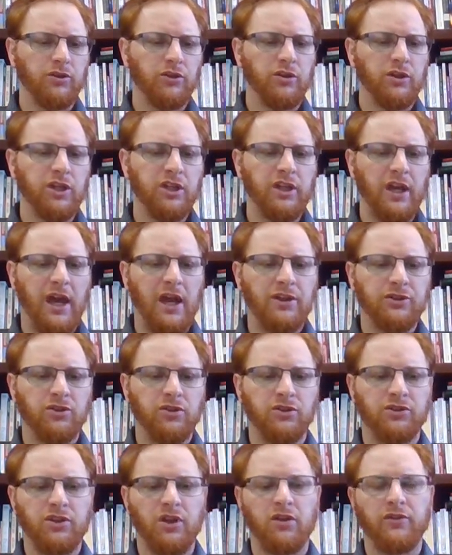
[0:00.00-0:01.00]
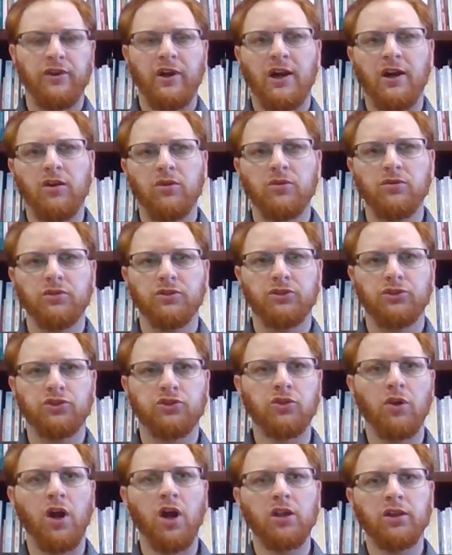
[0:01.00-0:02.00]
you need to ask yourself, how
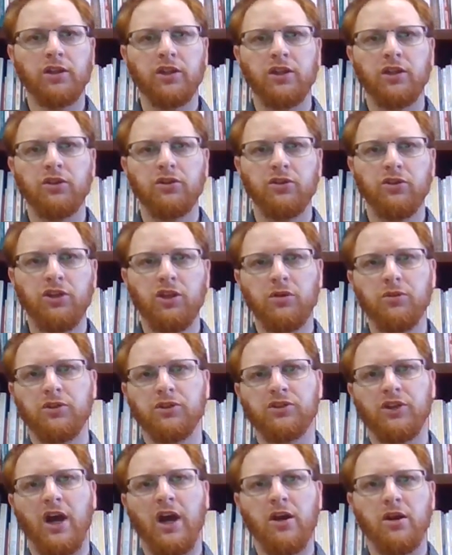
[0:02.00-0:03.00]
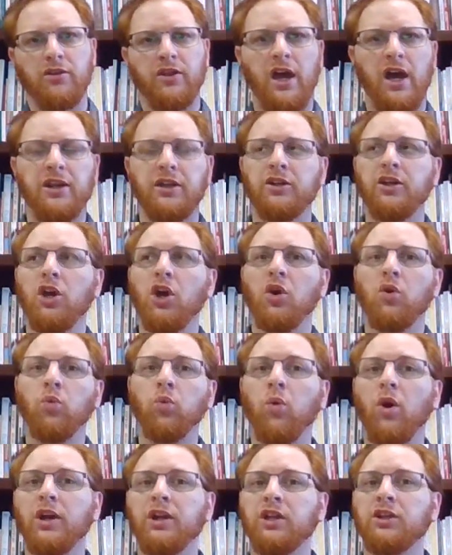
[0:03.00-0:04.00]
strongly do you desire that? And
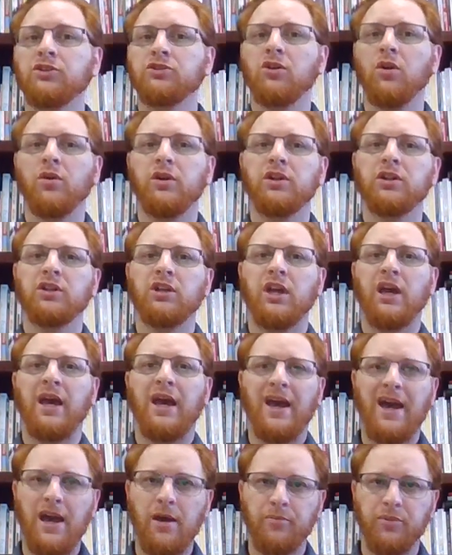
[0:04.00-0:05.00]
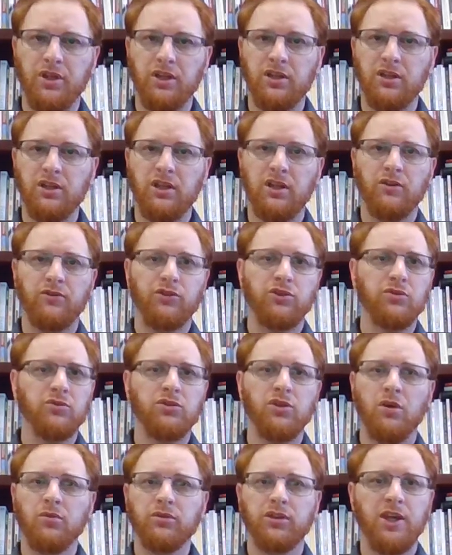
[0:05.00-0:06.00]
what is going to happen if you
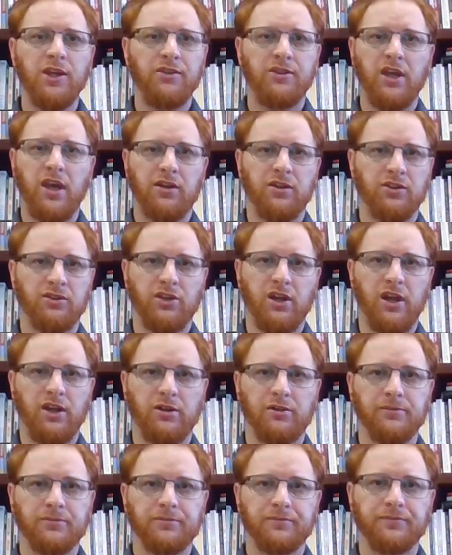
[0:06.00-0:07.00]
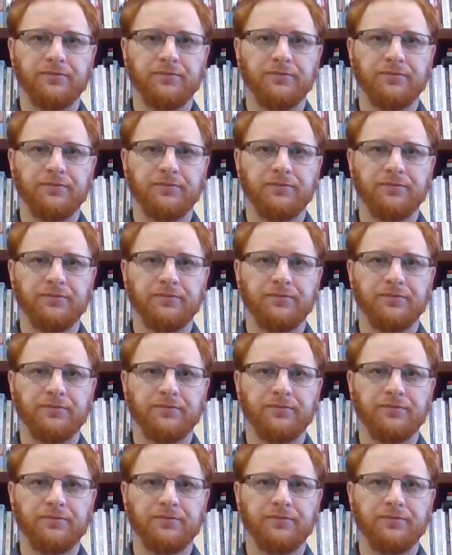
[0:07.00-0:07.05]
don't get that desire?